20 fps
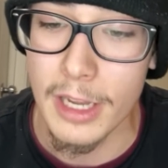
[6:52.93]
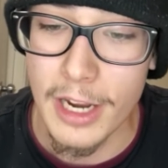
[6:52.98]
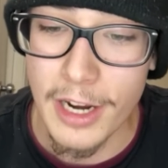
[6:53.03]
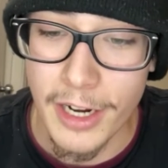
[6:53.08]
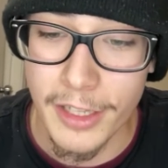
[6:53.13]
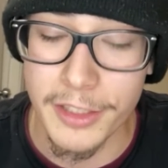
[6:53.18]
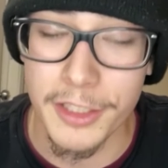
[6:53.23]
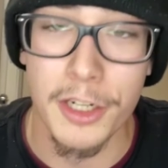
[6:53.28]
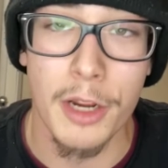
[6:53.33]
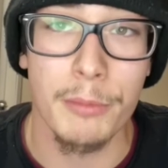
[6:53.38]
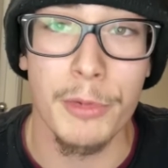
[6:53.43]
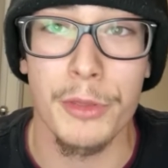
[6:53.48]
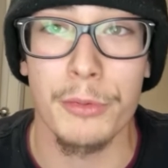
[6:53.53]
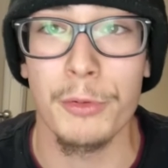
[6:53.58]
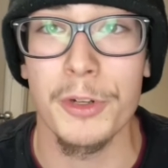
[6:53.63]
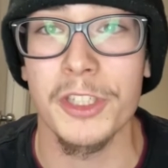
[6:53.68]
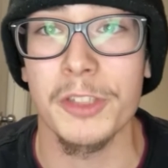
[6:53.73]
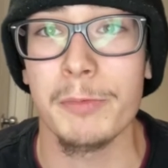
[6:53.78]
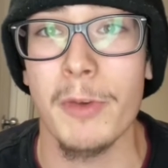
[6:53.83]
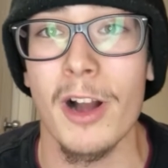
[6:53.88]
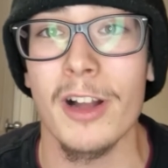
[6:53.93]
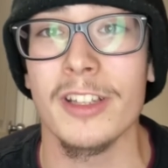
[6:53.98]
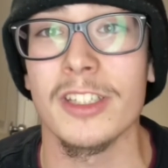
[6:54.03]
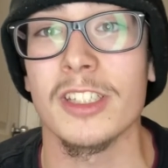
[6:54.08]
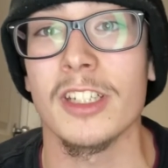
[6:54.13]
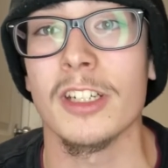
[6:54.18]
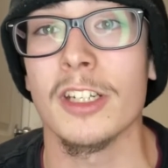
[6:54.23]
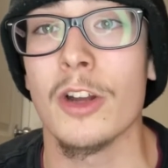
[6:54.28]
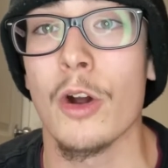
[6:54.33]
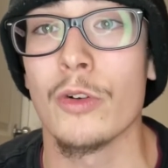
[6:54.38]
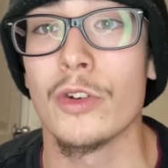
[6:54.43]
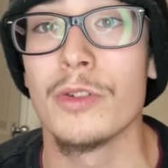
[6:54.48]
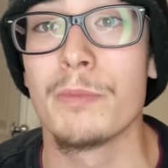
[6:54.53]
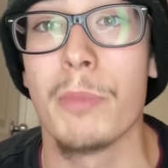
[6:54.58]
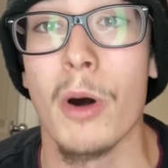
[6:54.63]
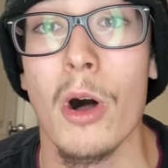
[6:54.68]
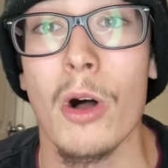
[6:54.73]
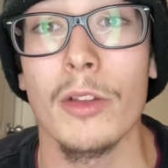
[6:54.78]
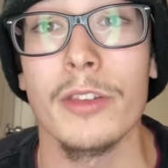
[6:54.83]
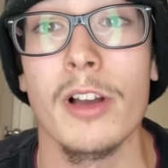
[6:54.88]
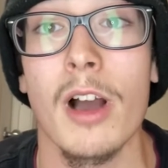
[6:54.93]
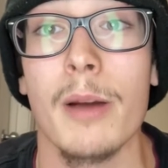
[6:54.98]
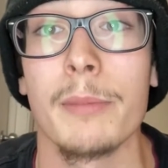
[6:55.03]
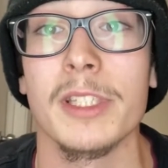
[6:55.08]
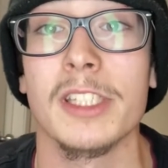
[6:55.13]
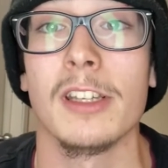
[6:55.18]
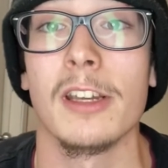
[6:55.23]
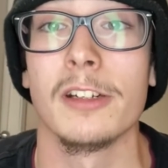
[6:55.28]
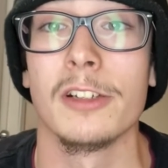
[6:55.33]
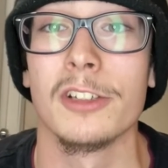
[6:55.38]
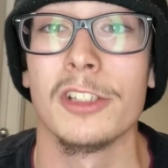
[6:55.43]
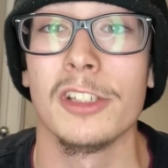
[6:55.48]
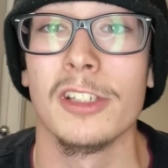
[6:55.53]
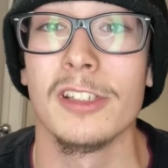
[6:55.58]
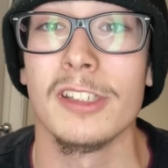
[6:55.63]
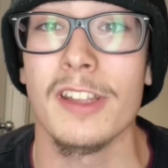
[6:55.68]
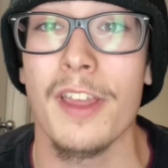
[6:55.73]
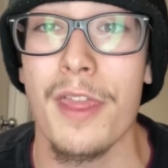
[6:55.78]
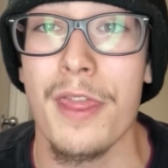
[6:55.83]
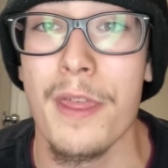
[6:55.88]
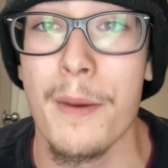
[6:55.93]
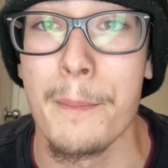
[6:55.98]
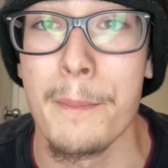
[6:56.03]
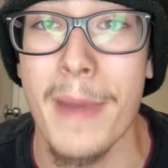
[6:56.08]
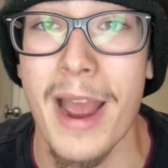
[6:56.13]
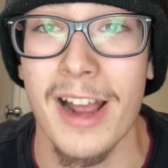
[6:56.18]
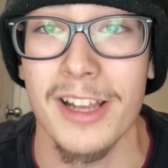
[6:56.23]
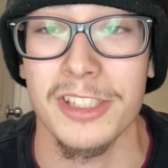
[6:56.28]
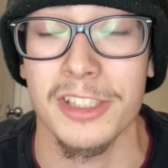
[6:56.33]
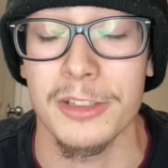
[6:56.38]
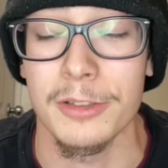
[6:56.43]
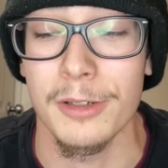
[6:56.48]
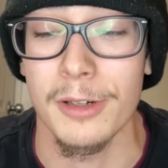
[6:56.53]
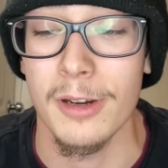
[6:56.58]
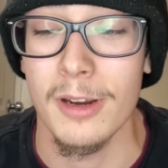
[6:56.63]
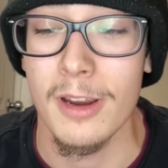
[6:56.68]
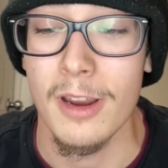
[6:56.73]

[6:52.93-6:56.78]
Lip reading: And the number 3 spot is going to go to Paul Thomas Anderson's The Master.